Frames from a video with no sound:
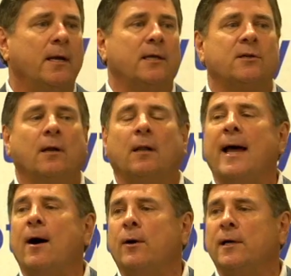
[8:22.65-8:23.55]
It's going to
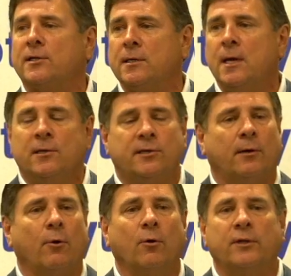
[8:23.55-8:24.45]
allow us to
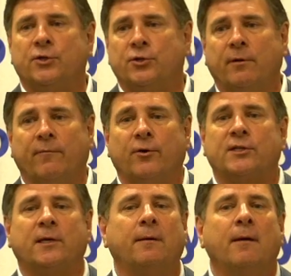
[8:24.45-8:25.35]
grow this
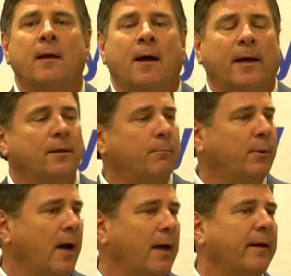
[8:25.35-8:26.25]
university, I think,
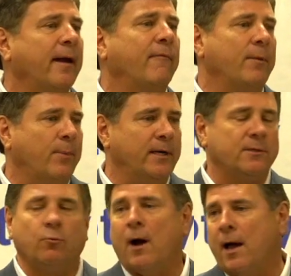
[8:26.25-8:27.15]
beyond
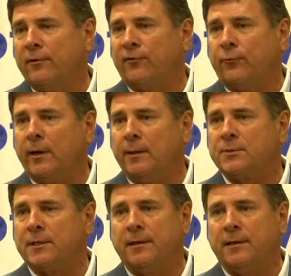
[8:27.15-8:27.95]
everybody's wildest dreams.